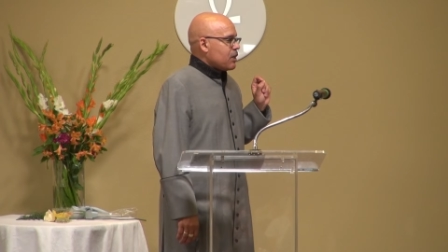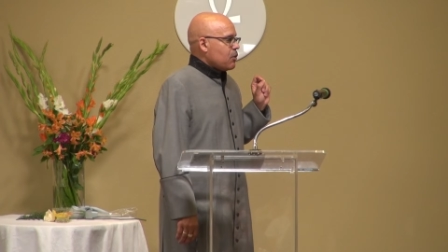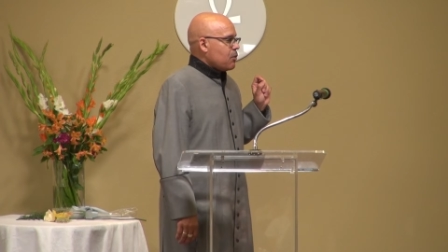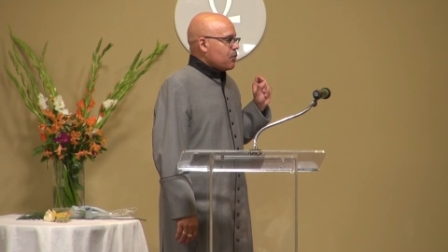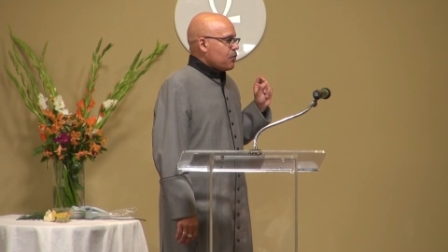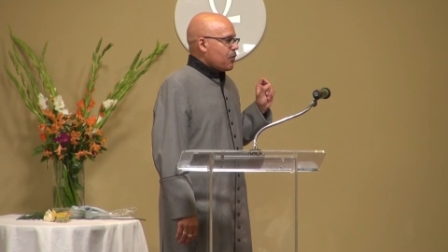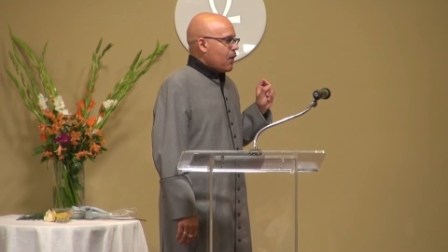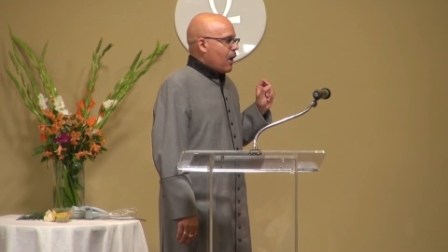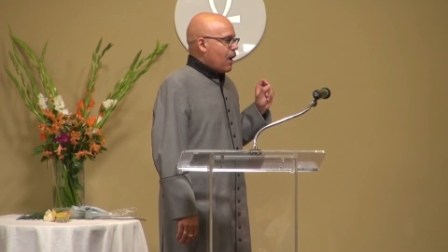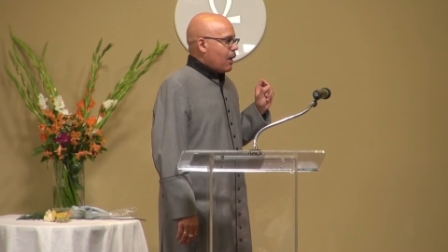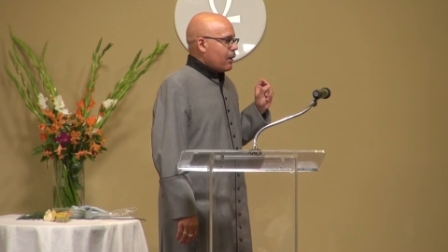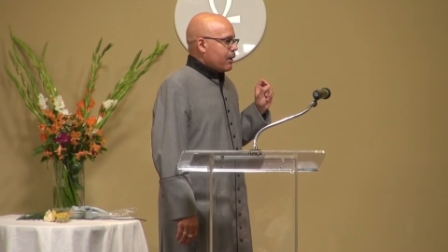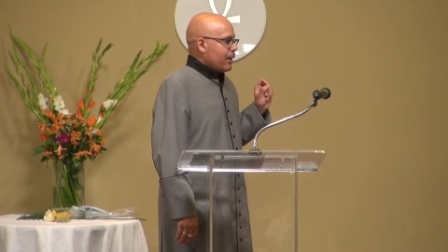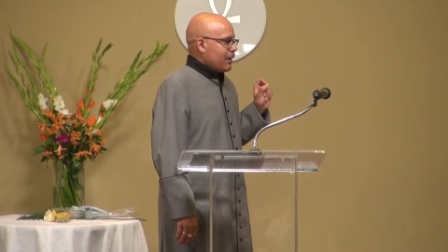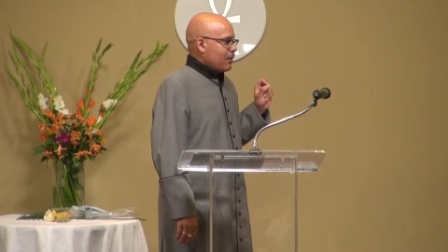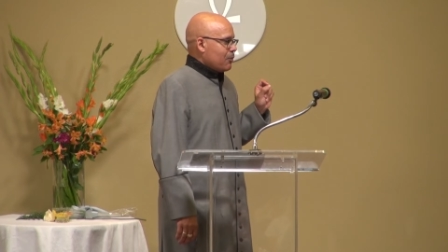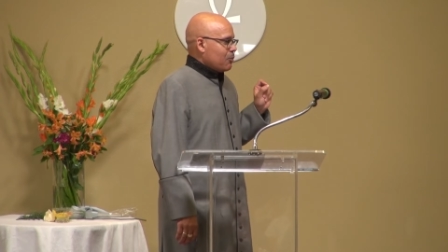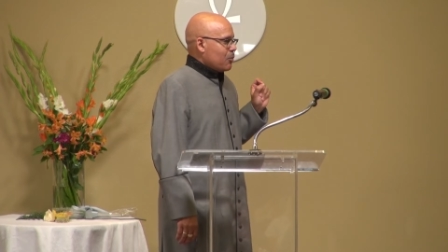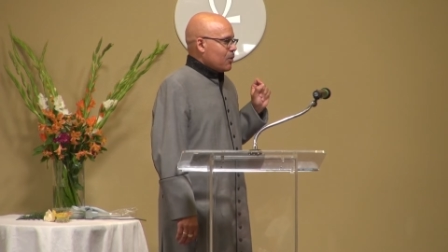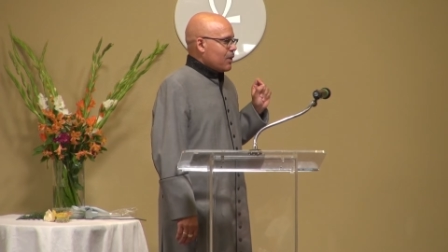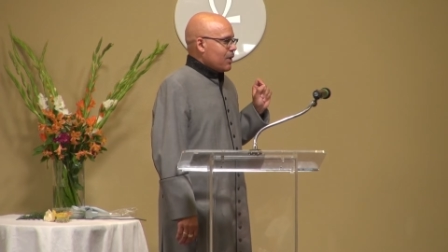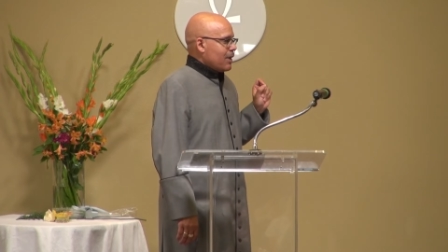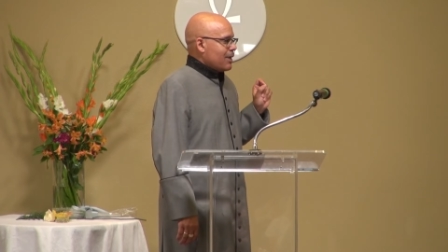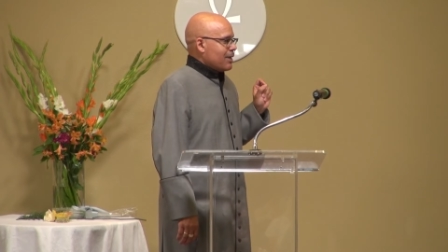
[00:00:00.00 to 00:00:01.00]
you thought it
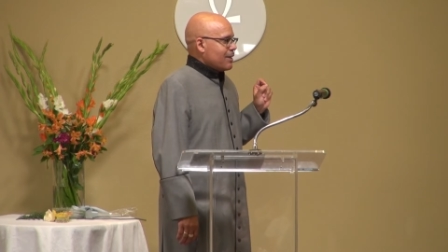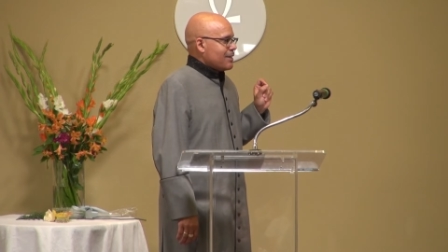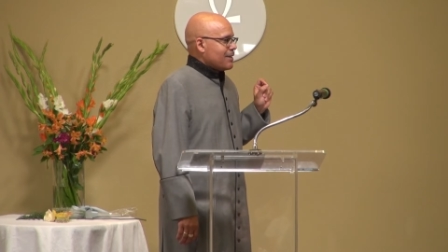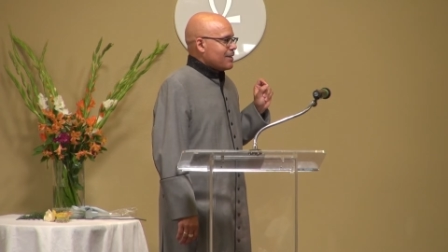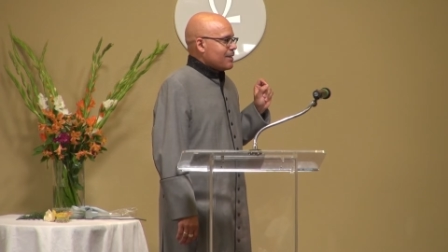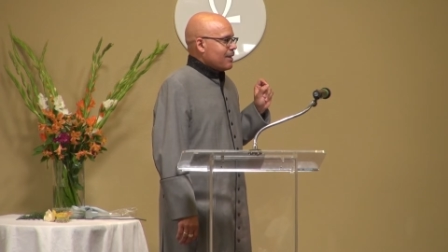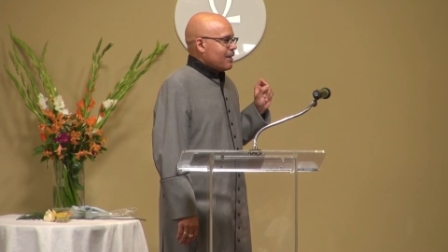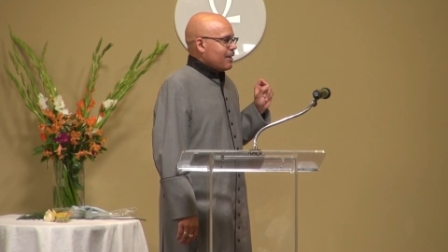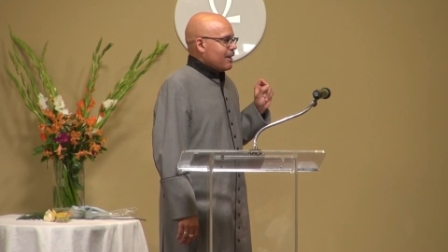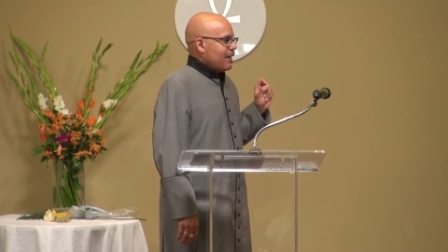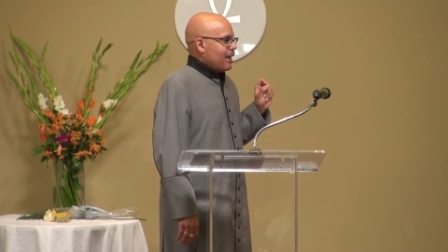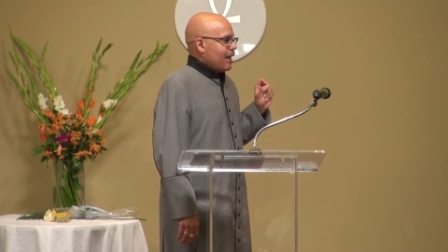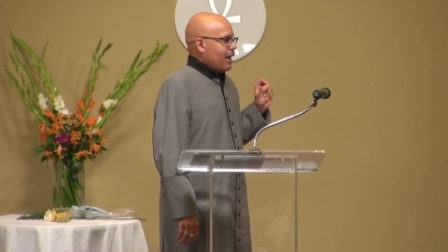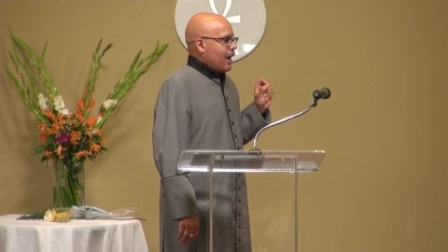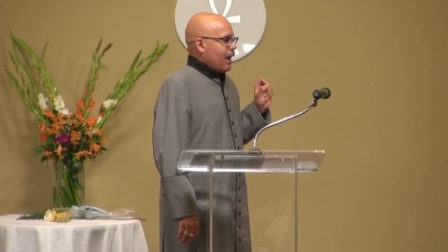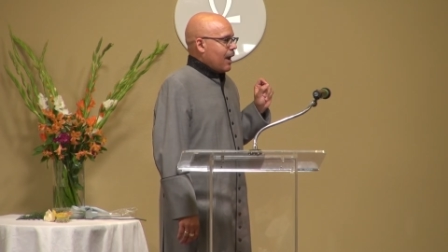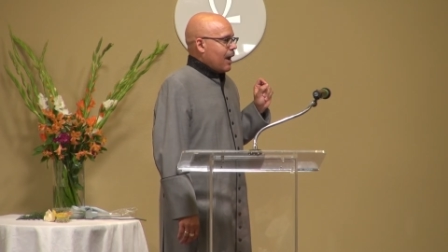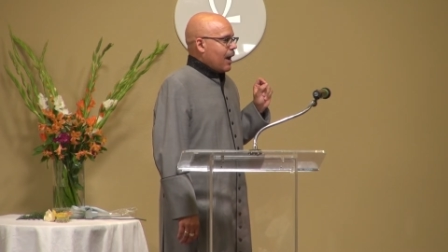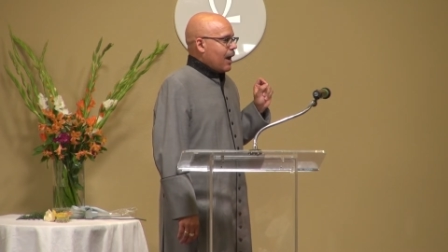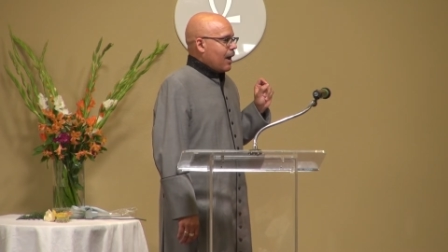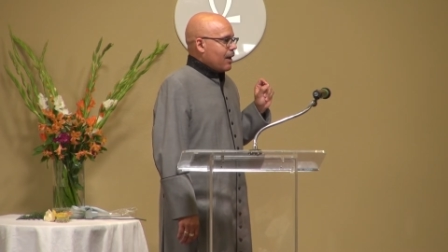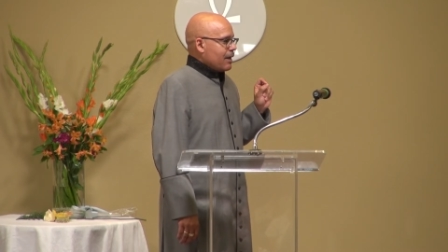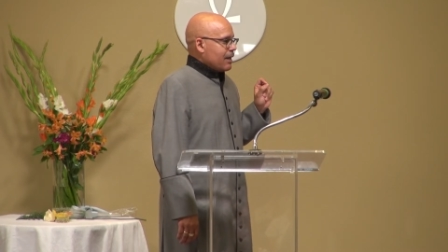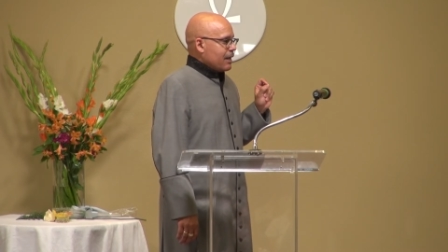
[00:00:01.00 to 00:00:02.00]
was
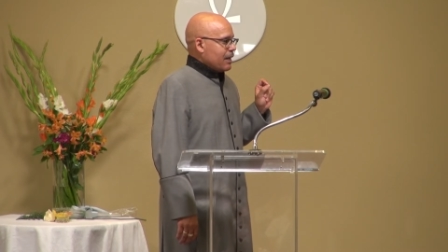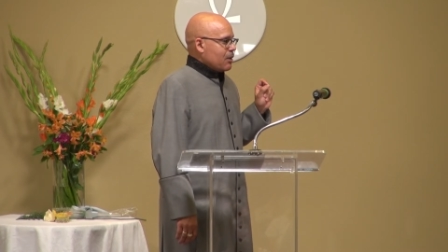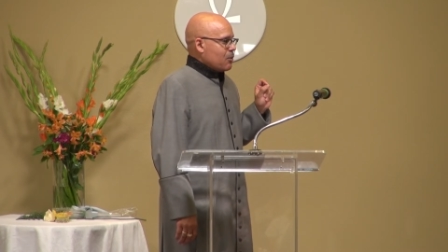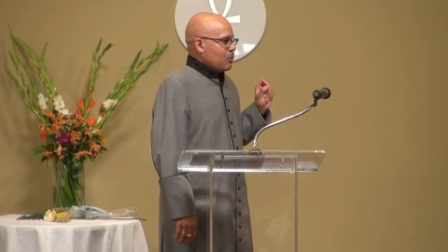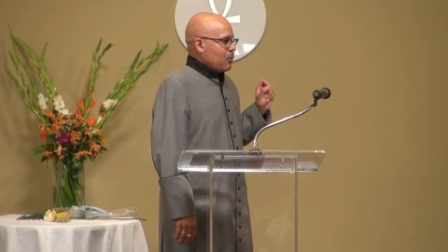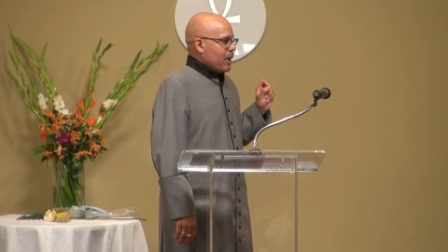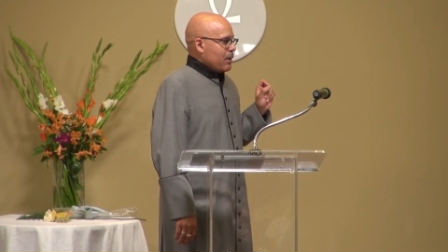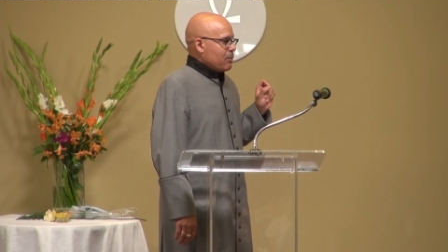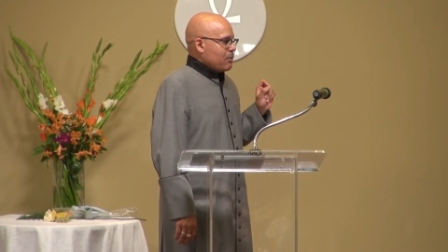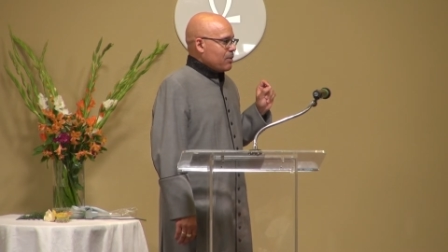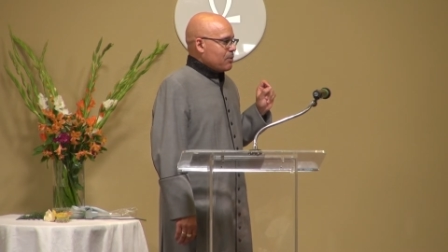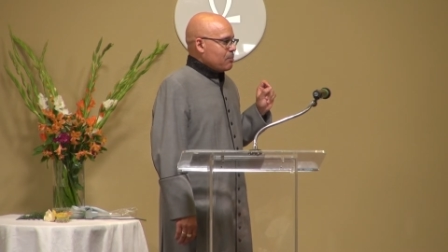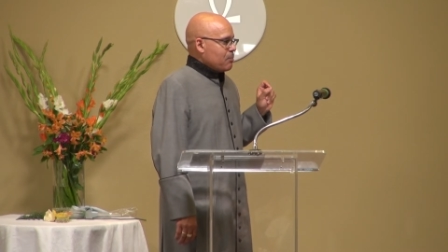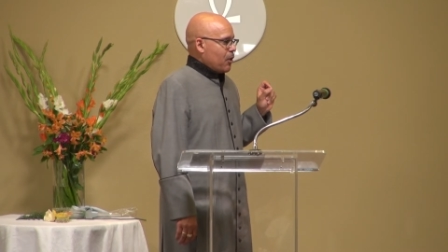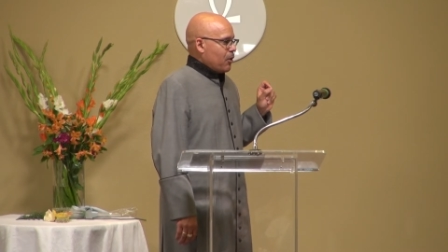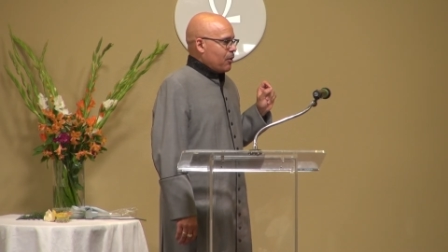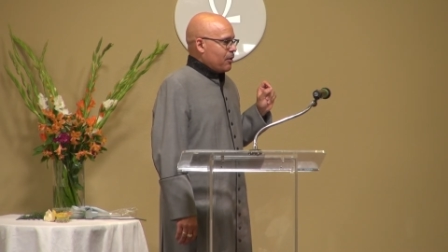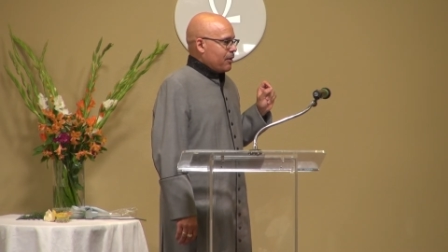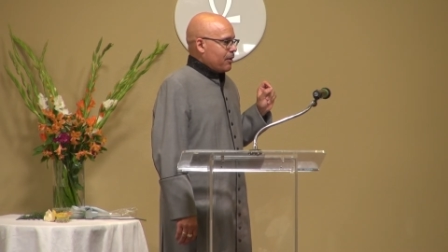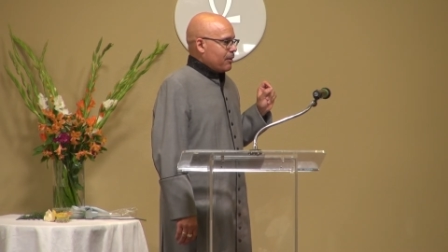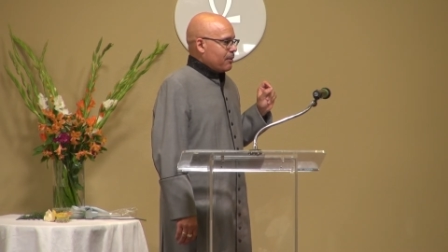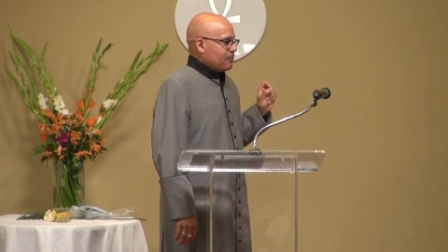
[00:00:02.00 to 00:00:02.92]
How to Get Away with Murder.